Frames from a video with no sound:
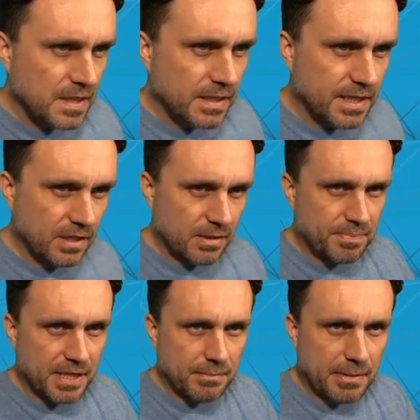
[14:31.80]
Killing
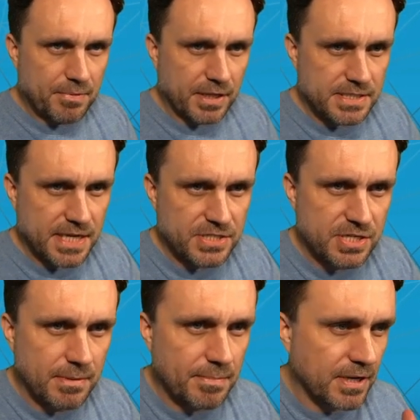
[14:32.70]
pink might bring attention
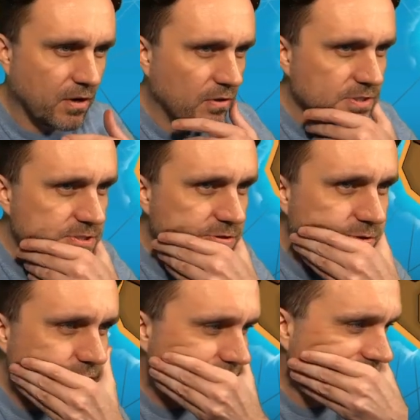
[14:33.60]
to me, but it
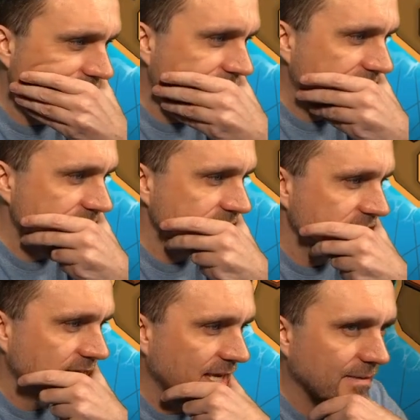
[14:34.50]
also it advances the
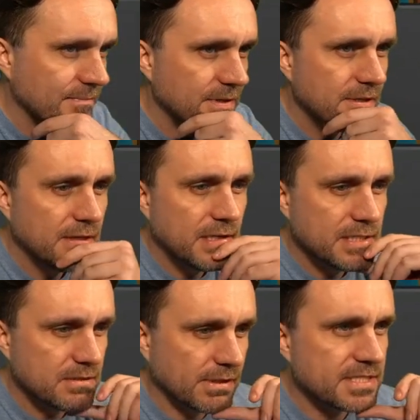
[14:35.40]
game.
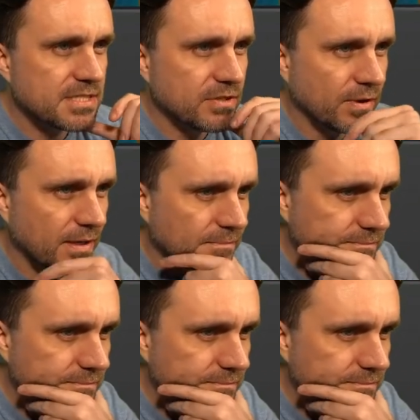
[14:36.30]
So let's do it.